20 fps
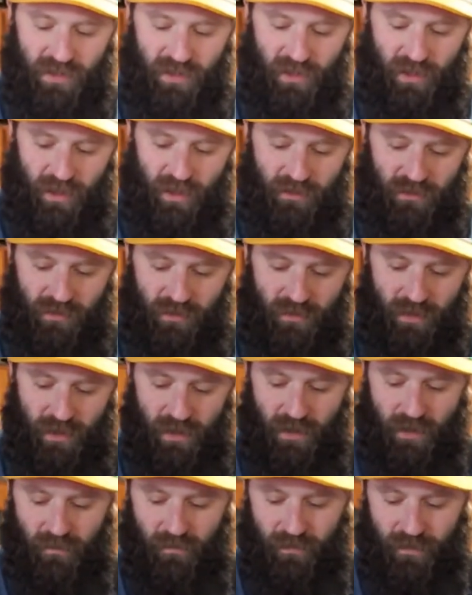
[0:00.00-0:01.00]
cilantro
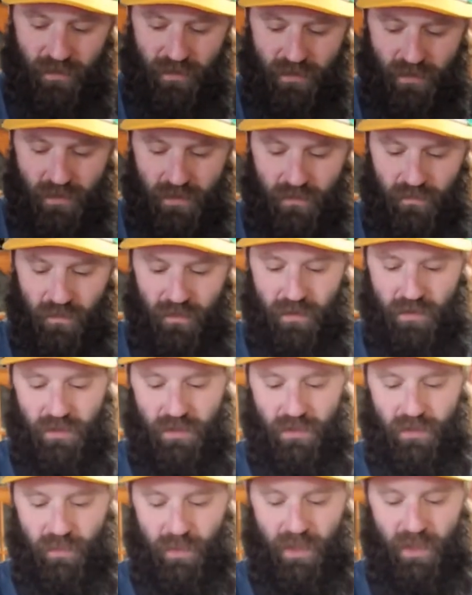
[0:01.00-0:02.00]
here,
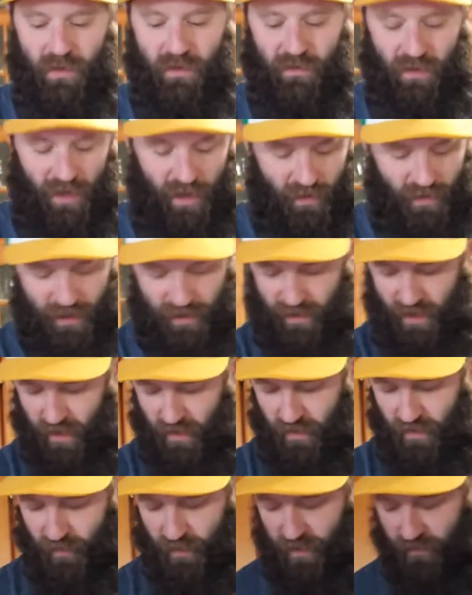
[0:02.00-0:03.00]
just because I like that
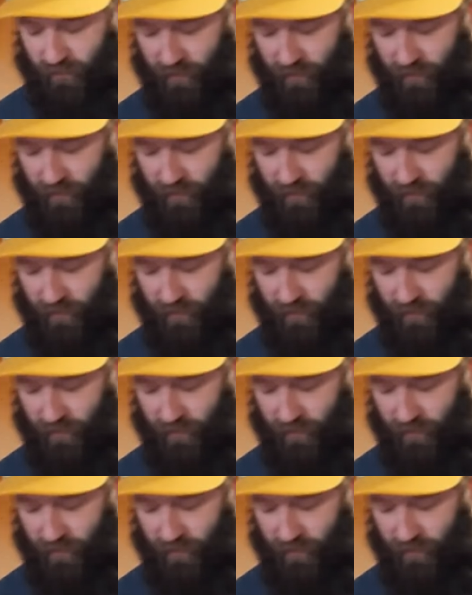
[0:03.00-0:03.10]
little bit of